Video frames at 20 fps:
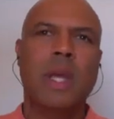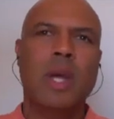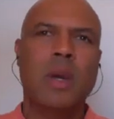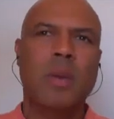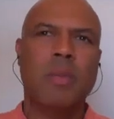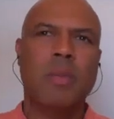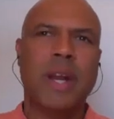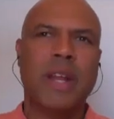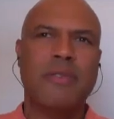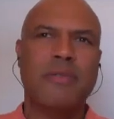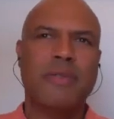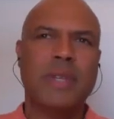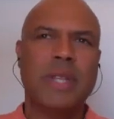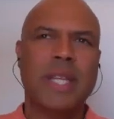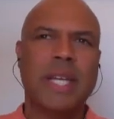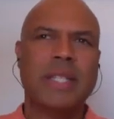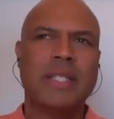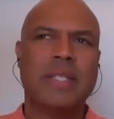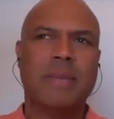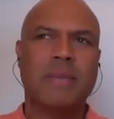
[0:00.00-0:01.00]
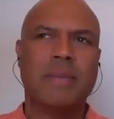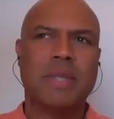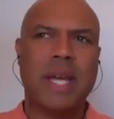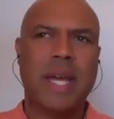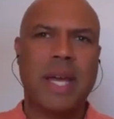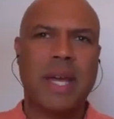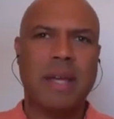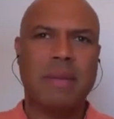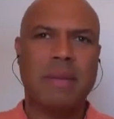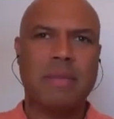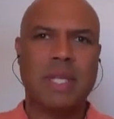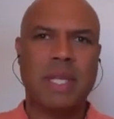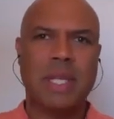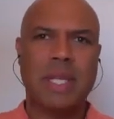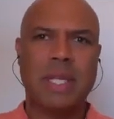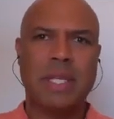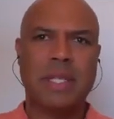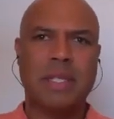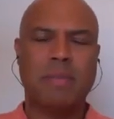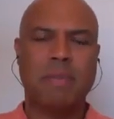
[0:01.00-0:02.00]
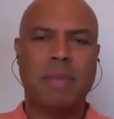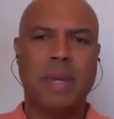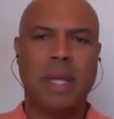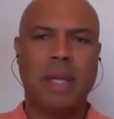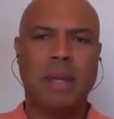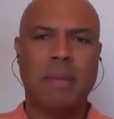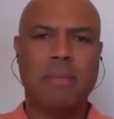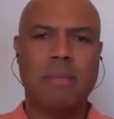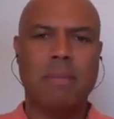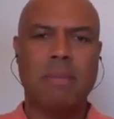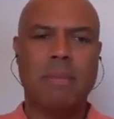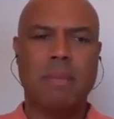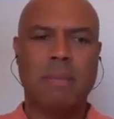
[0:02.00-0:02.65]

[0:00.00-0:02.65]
but I feel like sometimes it is being